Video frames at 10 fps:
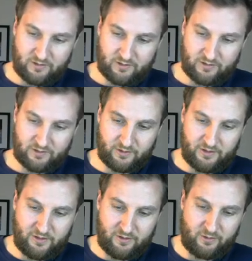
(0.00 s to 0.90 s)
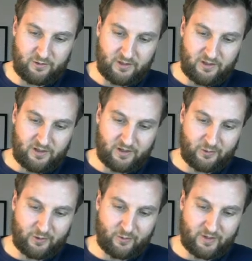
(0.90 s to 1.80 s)
So u, I'm
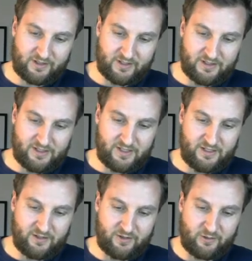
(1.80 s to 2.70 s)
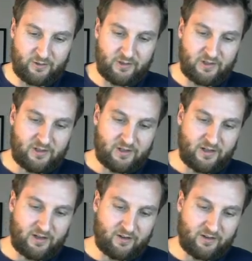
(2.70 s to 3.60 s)
going to want a du,
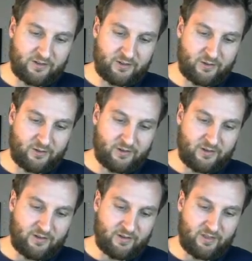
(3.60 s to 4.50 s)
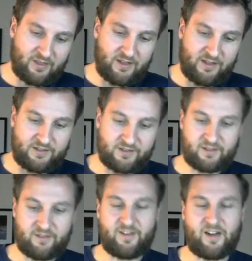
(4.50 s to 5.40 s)
and also these
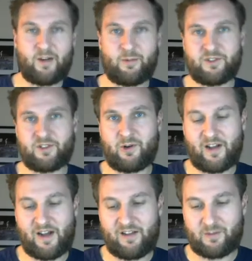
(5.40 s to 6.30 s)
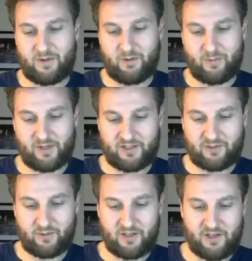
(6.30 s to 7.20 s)
variables are going to have to be
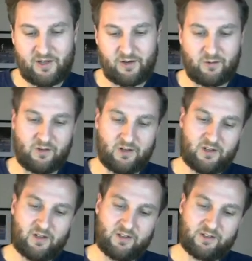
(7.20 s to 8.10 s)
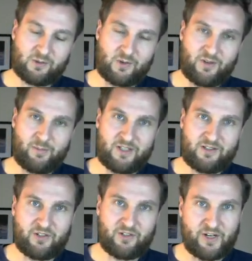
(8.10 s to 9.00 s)
replaced with u. So all the bits
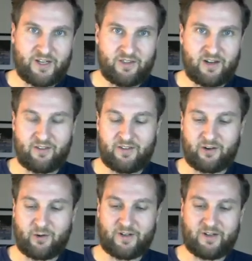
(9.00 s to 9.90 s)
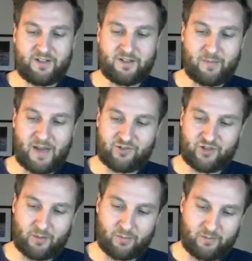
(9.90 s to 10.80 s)
in green there, they're going to need to match up.